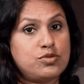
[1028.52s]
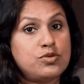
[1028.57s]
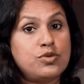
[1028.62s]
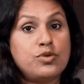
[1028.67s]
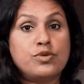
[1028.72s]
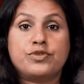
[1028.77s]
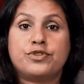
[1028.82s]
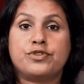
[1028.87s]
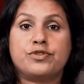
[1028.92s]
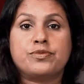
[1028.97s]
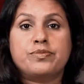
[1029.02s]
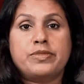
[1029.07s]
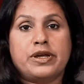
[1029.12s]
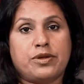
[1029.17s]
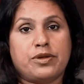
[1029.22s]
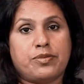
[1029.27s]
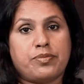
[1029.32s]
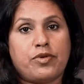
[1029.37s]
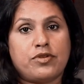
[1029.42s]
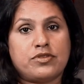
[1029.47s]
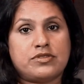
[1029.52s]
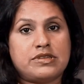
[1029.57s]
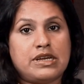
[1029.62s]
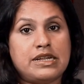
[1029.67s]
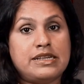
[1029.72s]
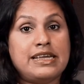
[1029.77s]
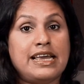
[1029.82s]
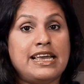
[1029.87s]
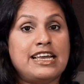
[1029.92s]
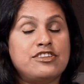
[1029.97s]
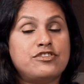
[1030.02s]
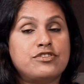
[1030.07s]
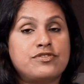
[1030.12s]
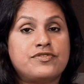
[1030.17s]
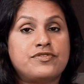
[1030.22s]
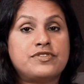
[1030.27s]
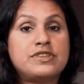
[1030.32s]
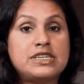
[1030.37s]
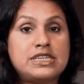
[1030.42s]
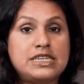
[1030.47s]
who go through menopause at the age
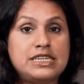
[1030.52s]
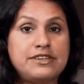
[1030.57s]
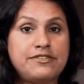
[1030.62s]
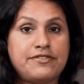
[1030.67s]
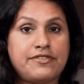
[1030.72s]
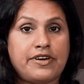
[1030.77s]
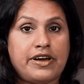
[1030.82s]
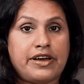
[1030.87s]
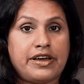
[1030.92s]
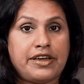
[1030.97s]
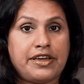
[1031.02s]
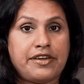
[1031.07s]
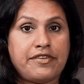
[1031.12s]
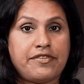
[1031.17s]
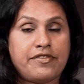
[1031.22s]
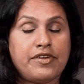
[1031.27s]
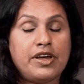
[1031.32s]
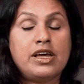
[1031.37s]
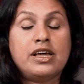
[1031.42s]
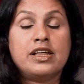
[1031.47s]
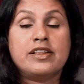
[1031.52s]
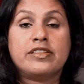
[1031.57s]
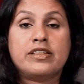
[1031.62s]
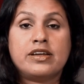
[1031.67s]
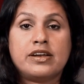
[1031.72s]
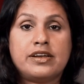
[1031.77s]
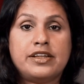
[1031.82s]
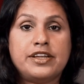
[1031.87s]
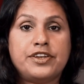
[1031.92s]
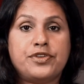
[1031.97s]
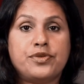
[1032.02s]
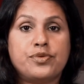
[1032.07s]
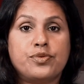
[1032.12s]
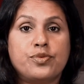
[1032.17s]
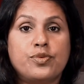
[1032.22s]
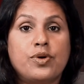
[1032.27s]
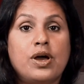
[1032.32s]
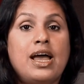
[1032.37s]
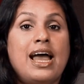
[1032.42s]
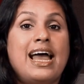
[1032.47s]
of 35,
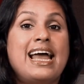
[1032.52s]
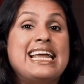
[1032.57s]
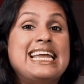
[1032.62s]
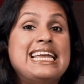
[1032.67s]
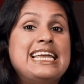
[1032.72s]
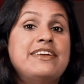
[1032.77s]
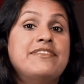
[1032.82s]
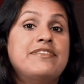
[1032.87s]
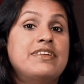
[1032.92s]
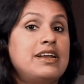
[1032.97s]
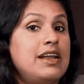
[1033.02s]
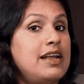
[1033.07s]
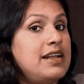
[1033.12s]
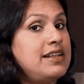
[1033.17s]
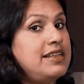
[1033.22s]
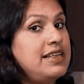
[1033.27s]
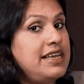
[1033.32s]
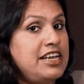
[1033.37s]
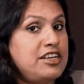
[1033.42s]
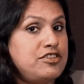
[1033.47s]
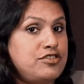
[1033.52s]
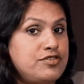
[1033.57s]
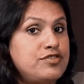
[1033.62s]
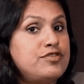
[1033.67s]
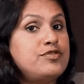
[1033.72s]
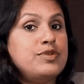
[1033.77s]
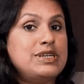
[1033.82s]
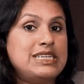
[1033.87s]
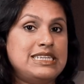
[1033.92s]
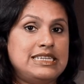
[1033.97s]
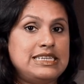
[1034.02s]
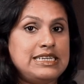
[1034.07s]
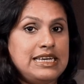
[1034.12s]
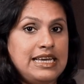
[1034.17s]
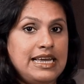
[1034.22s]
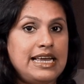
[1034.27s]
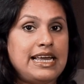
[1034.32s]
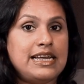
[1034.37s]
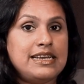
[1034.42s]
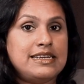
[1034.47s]
32, even at the age of
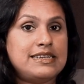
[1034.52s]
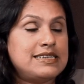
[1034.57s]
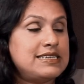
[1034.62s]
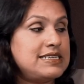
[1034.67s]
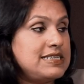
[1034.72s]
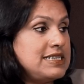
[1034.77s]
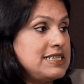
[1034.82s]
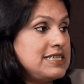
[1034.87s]
28.